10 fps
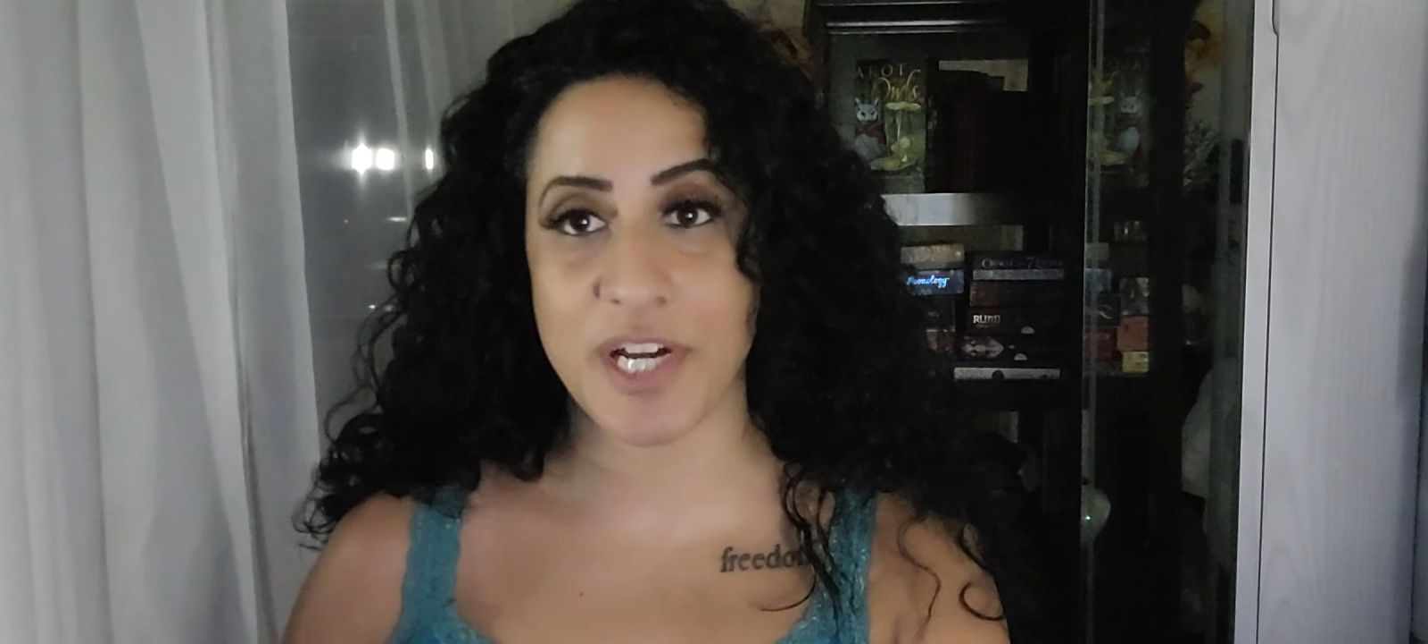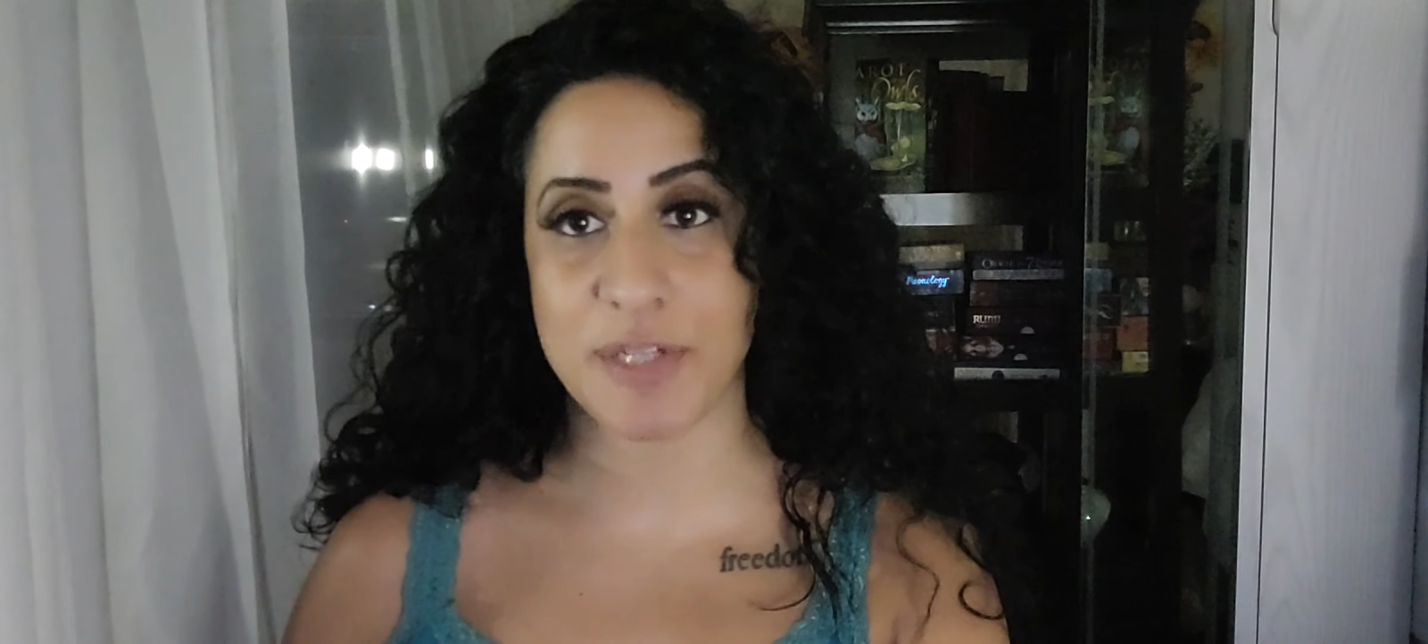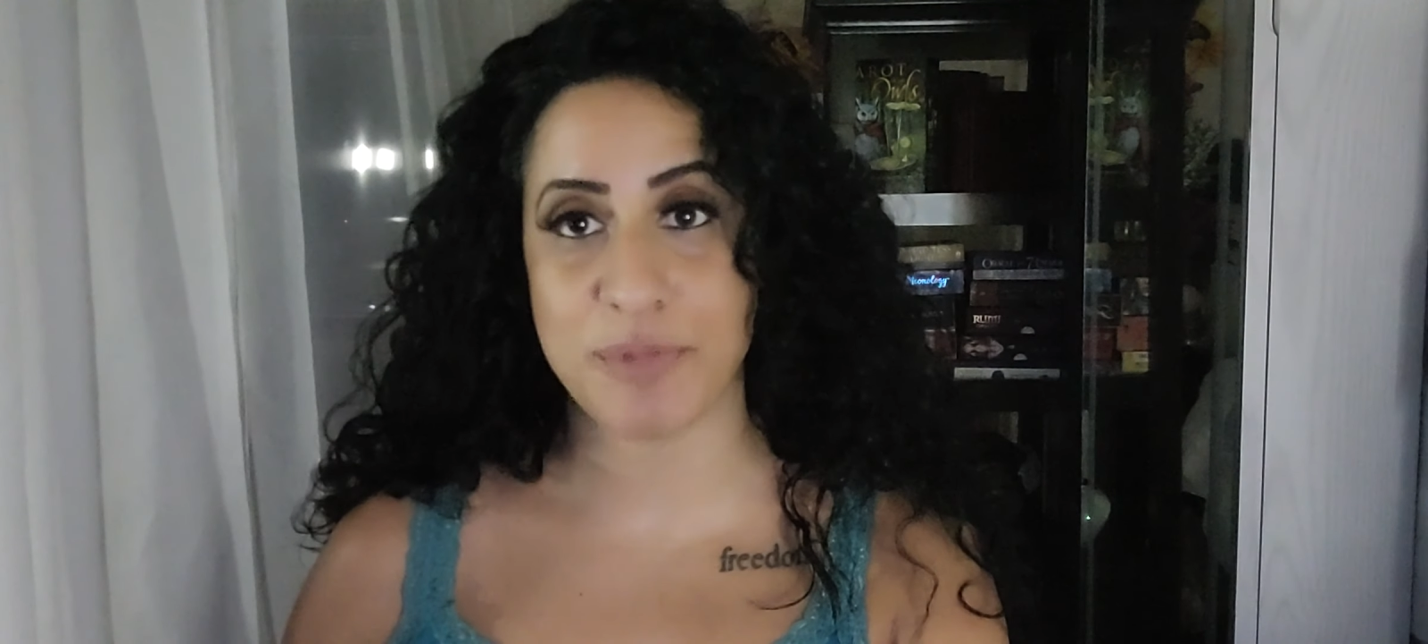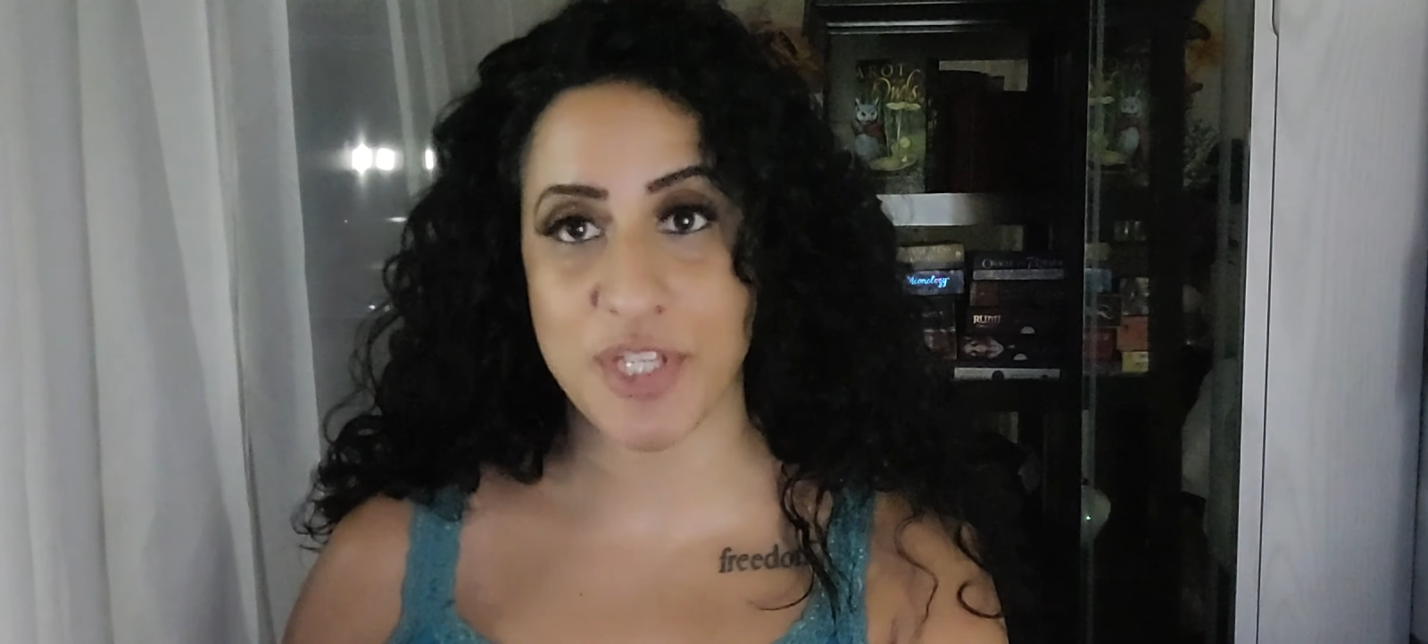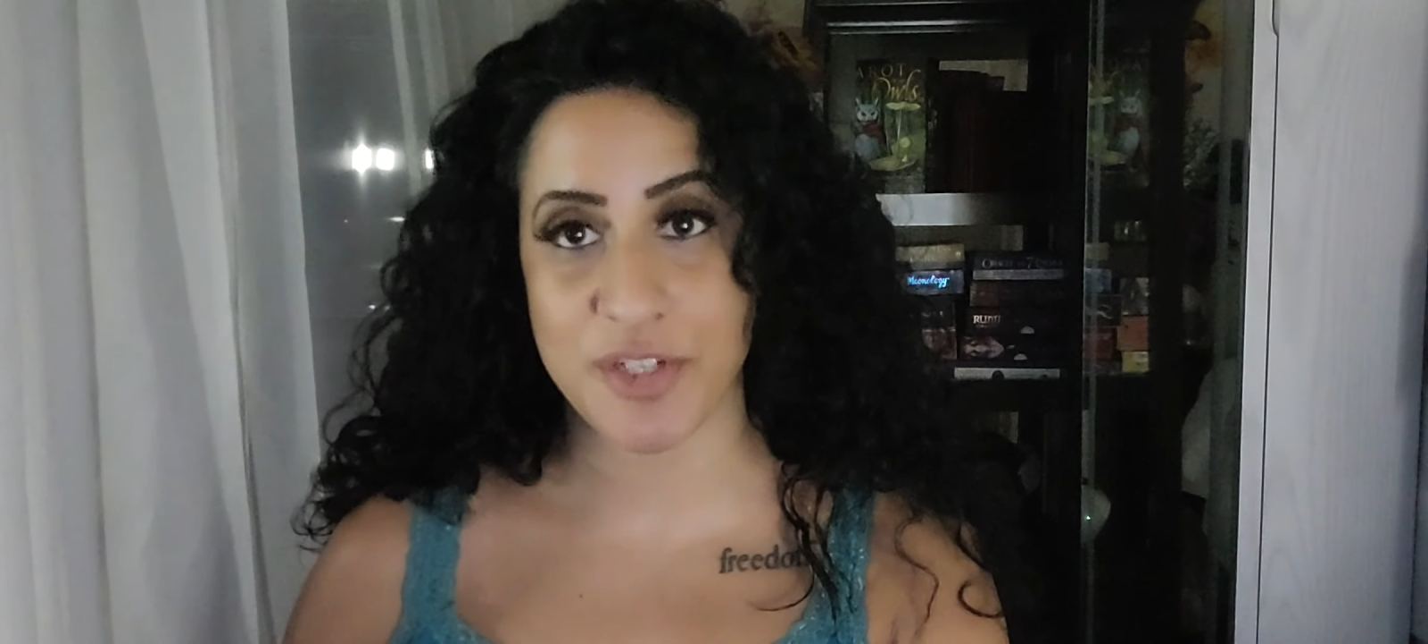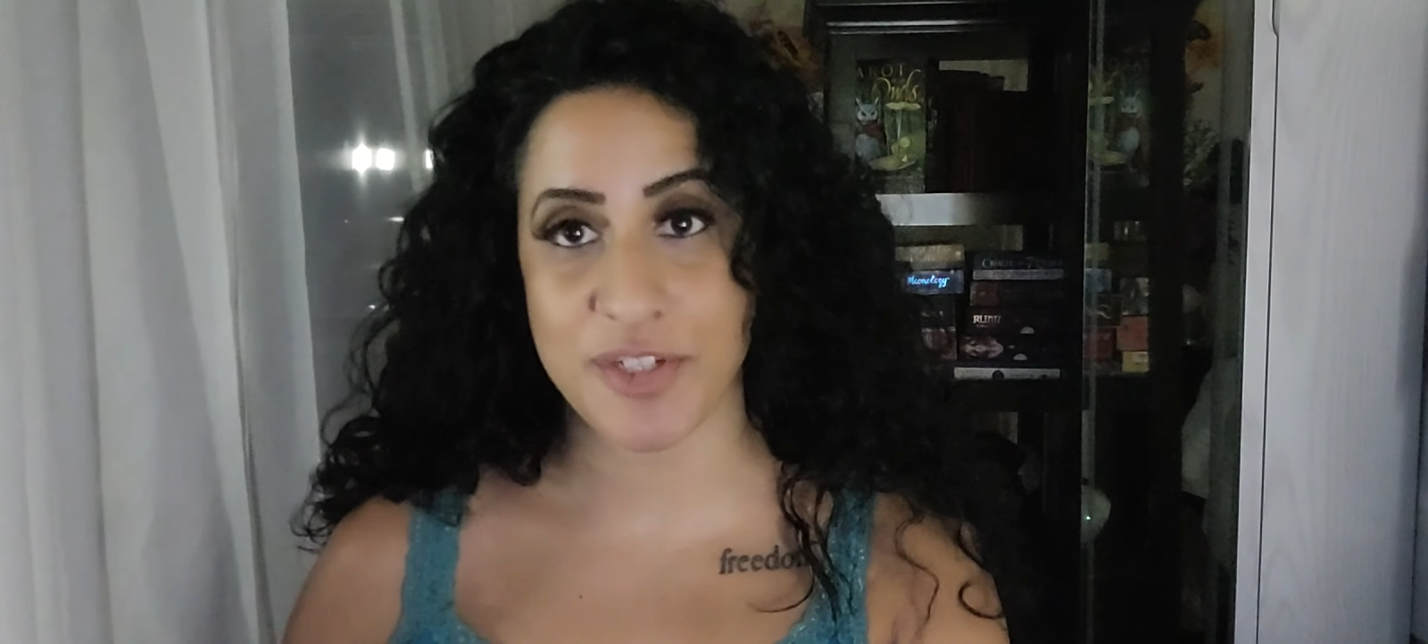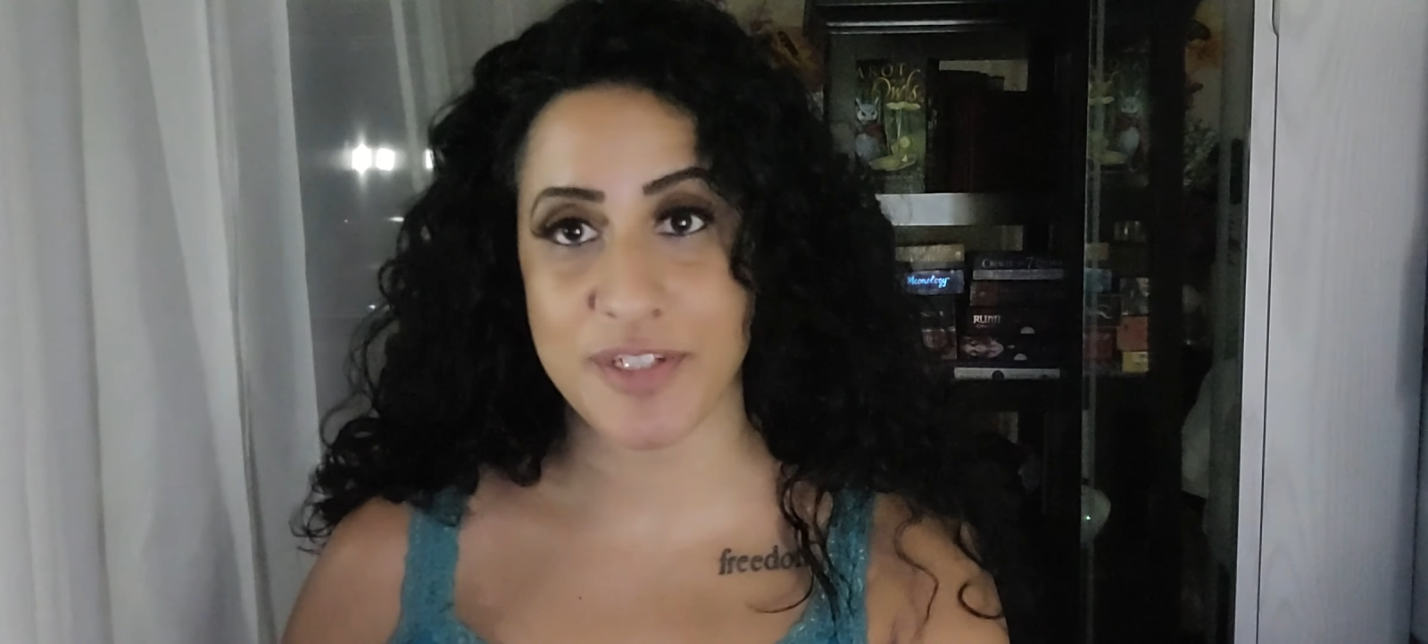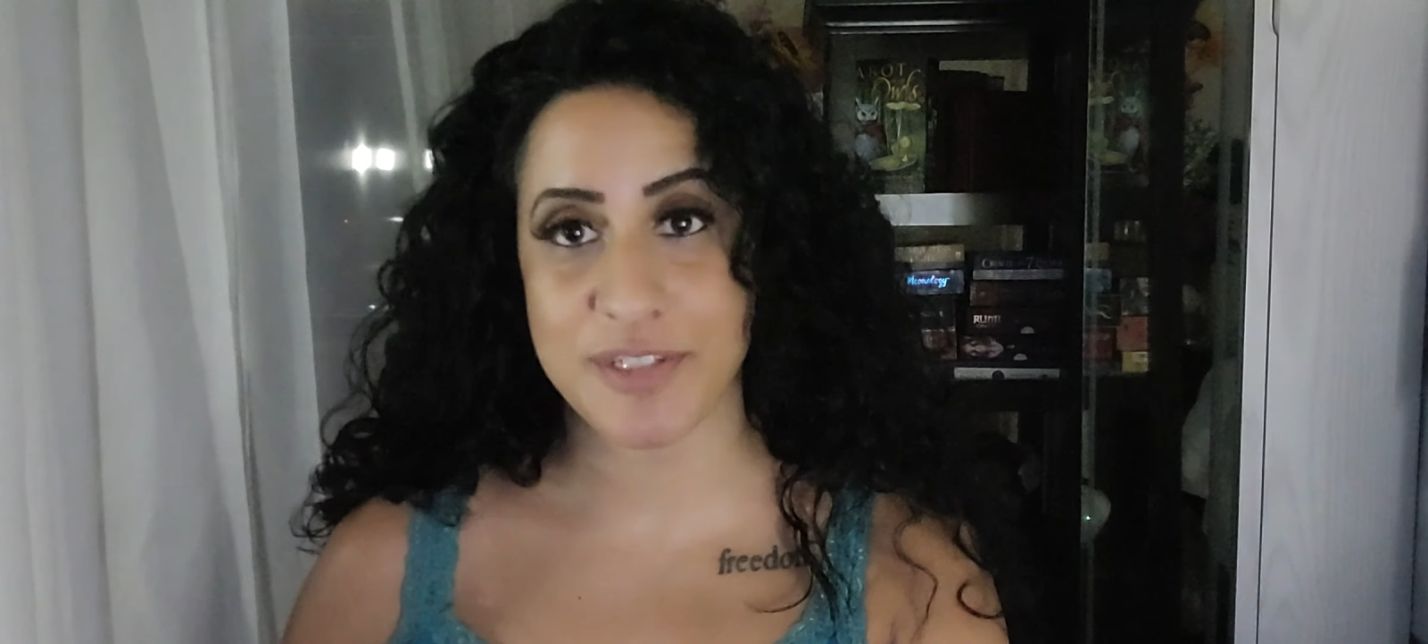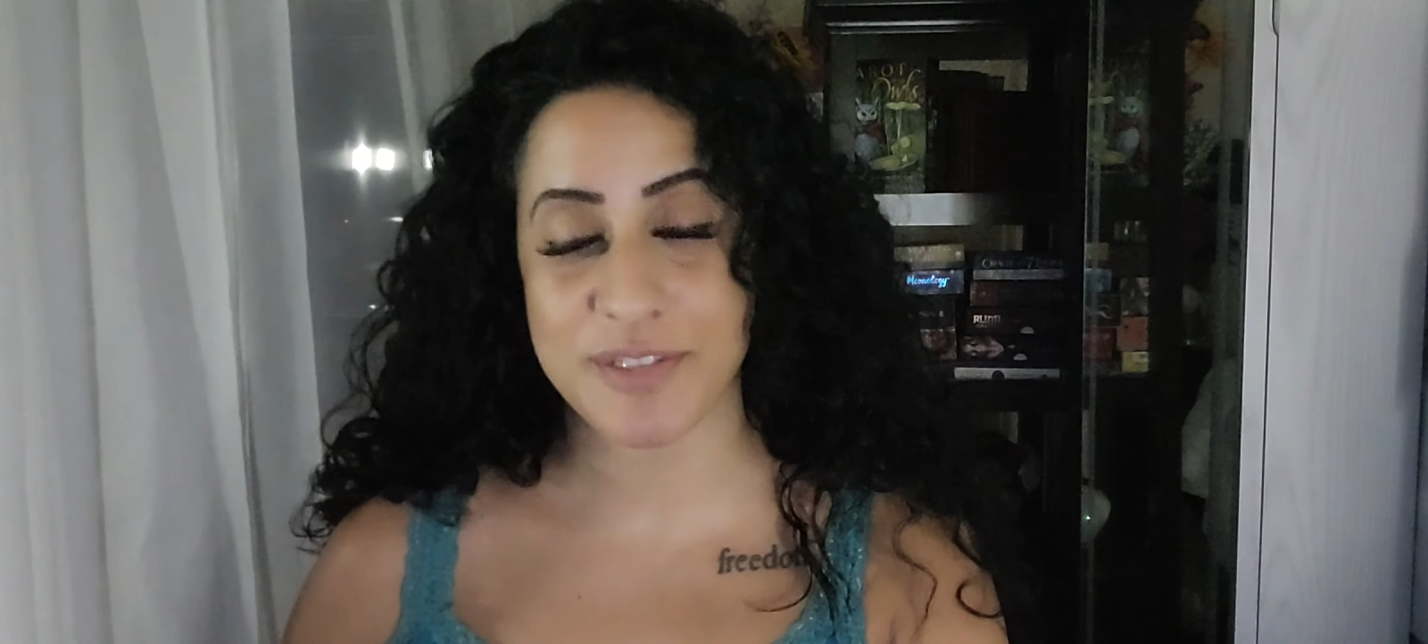I'm here.